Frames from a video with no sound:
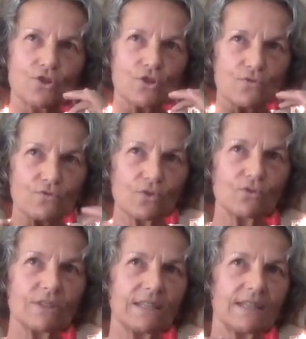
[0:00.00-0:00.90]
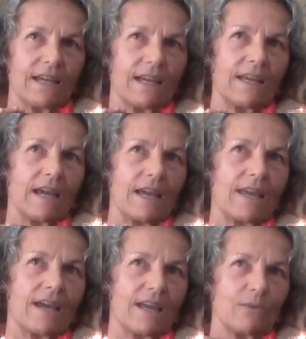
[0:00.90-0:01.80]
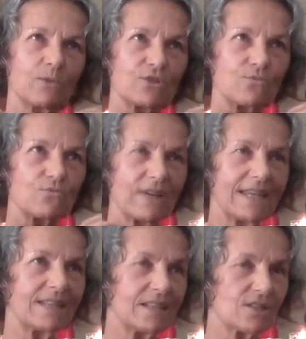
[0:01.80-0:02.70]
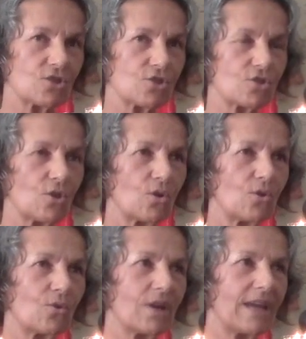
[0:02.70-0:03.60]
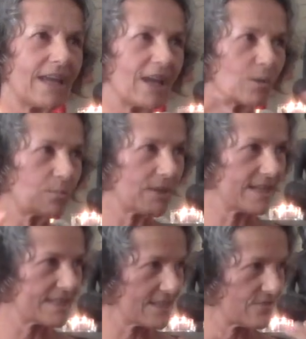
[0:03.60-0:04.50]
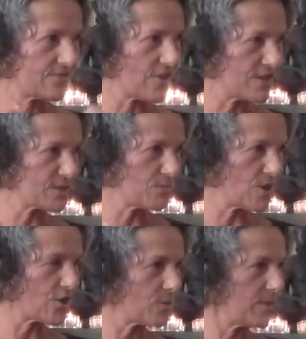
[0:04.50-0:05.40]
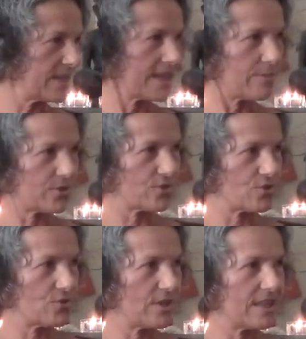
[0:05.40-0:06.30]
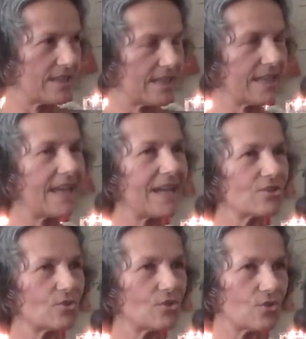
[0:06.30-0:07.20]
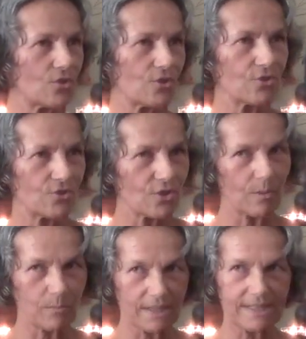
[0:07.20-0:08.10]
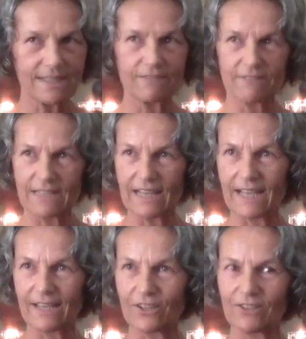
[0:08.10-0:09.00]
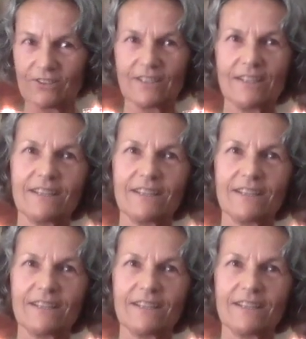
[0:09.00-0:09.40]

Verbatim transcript: truly, I, I, I was rendered so helpless as far as Margot being able to do anything. I had to learn to completely rely on,